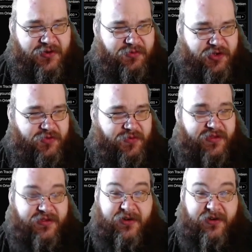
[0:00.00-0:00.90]
which
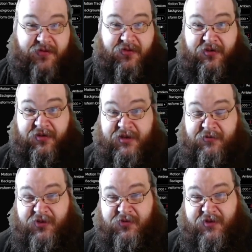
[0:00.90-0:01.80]
ones are evergreen,
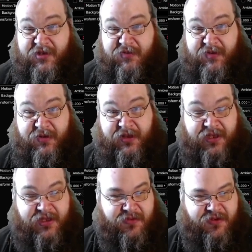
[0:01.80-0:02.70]
which ones do people
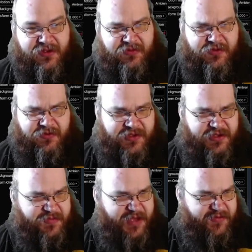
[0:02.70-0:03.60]
like the most, which ones
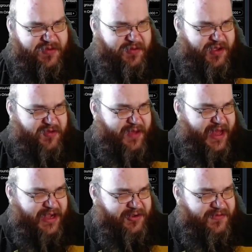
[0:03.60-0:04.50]
do have people coming
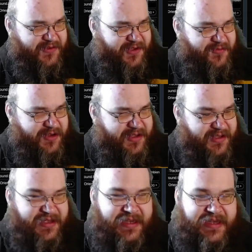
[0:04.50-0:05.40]
back to for some reason.